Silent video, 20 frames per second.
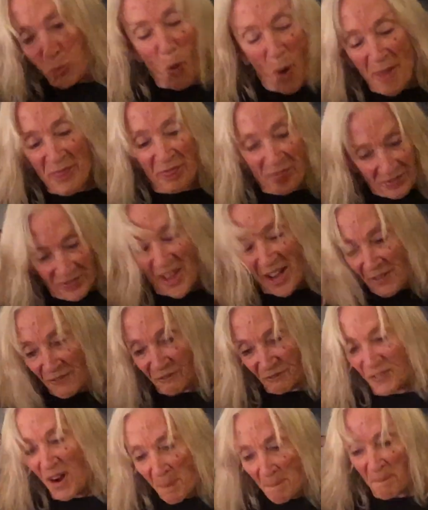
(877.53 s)
one thing
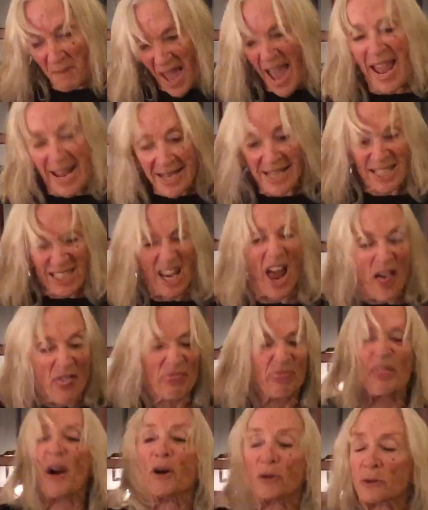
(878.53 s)
from
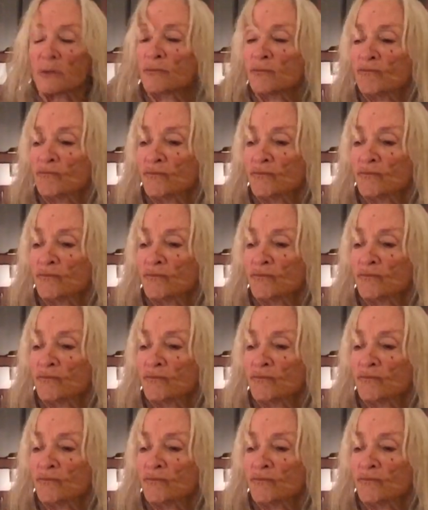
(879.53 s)
another.